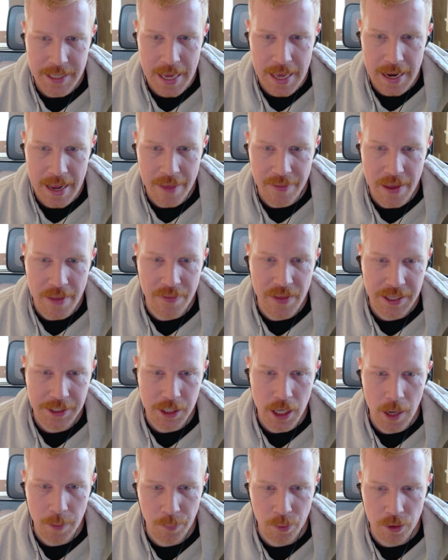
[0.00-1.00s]
And then this
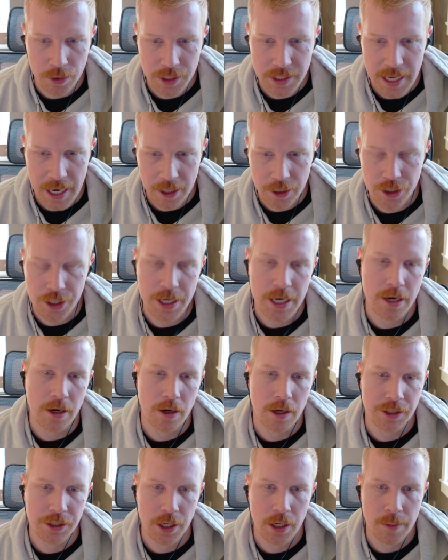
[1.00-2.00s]
upper section here is
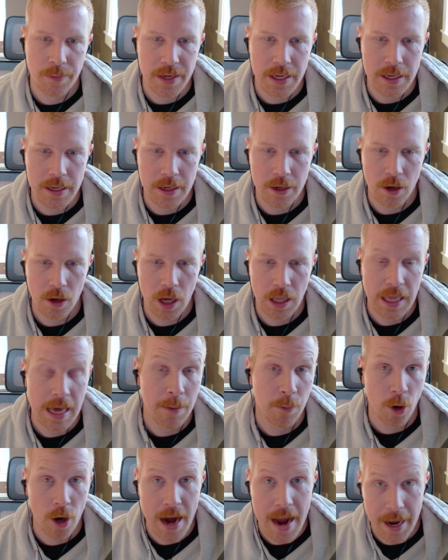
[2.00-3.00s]
going to be a lot more
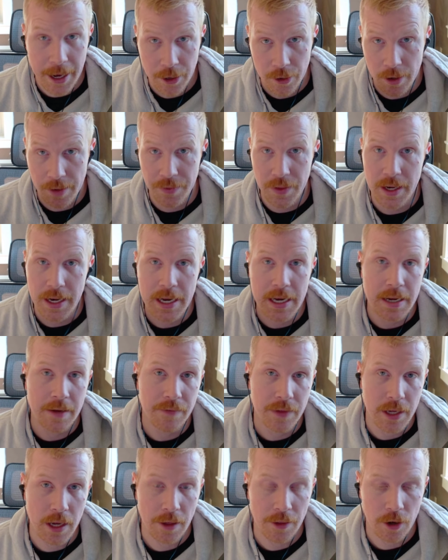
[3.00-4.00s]
accurate than any of the
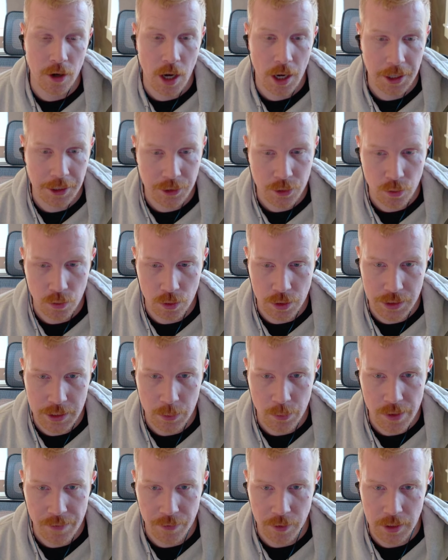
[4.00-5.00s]
other audit tools that
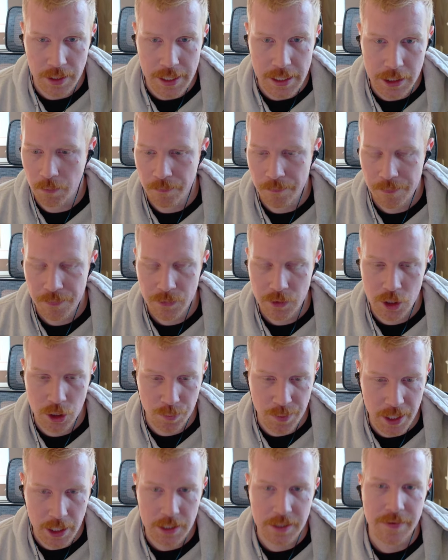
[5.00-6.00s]
we've released, just
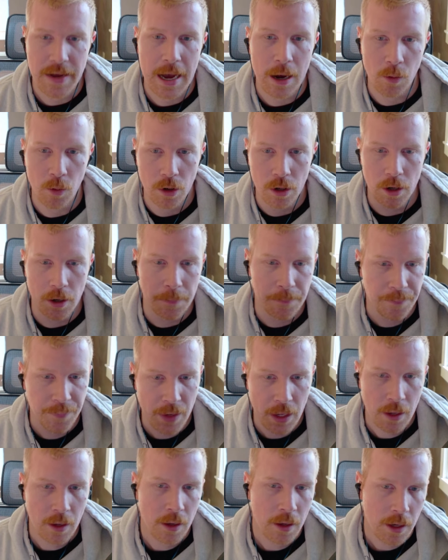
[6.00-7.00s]
because of how we're
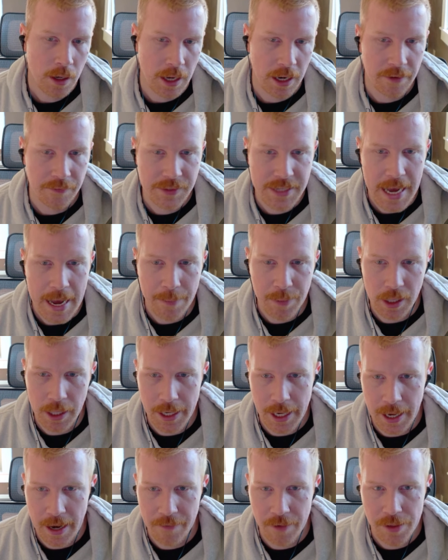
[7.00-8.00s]
kind of tabulating
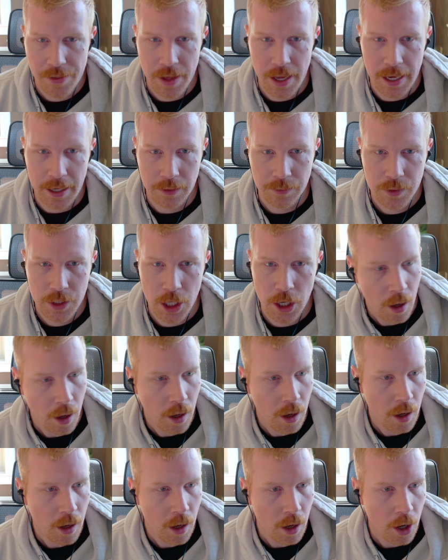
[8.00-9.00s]
everything. So
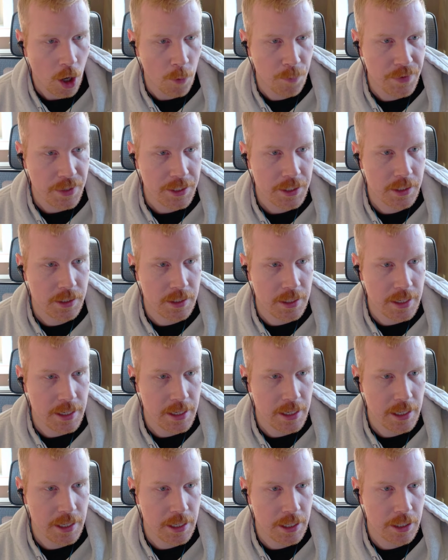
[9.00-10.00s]
hope this
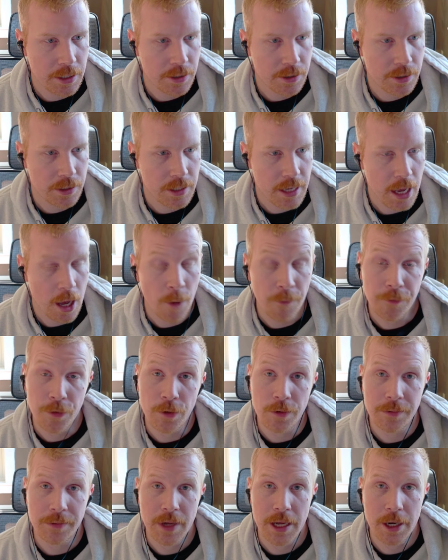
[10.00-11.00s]
is helpful
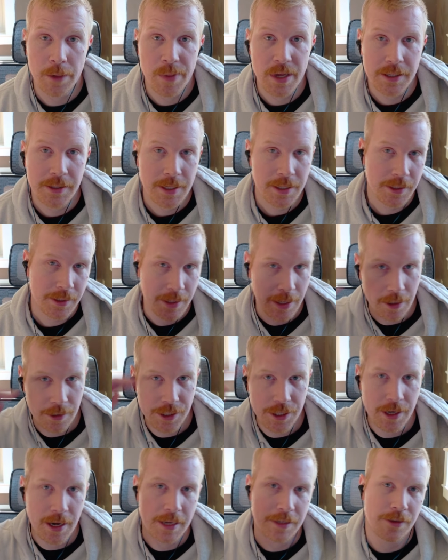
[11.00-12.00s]
in your business, and I'll see you
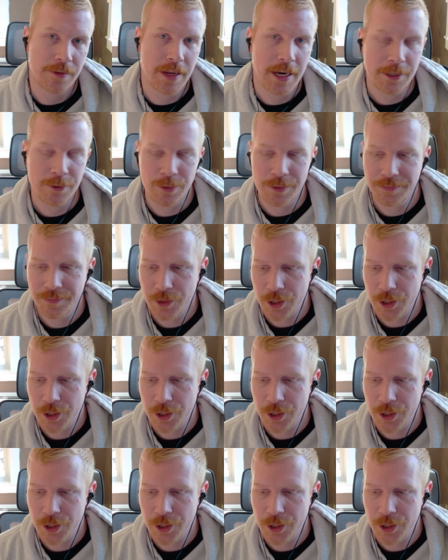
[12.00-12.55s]
guys on the next one. Cheers.